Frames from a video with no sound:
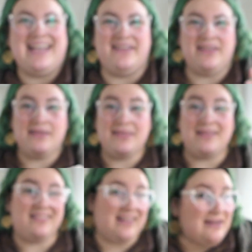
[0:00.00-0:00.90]
like
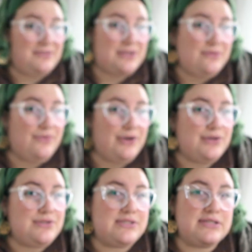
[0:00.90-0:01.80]
the
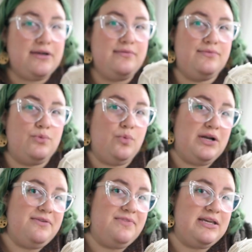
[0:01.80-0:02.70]
leftovers of
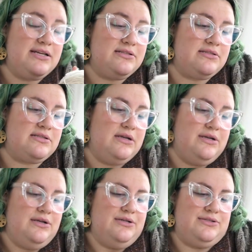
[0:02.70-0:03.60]
one of these,
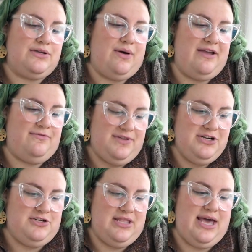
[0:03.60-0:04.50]
so I
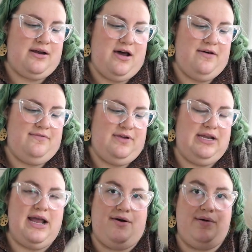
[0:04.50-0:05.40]
finished that off,
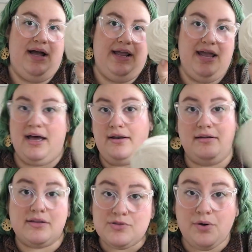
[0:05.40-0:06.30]
and now I
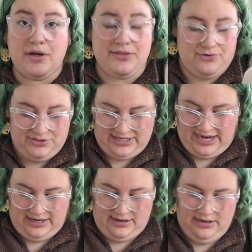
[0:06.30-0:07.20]
had this whole other
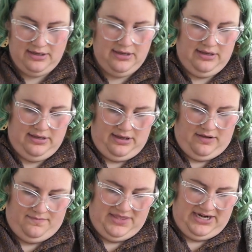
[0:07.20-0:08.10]
skein
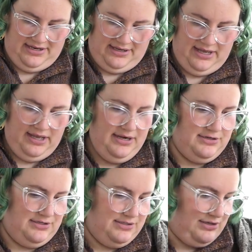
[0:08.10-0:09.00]
that I kind
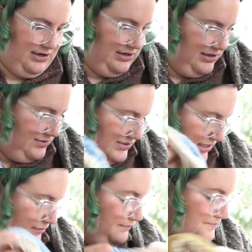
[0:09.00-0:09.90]
of just started
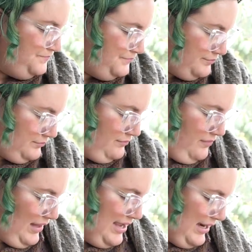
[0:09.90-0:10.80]
using.
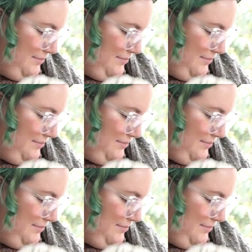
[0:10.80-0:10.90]
And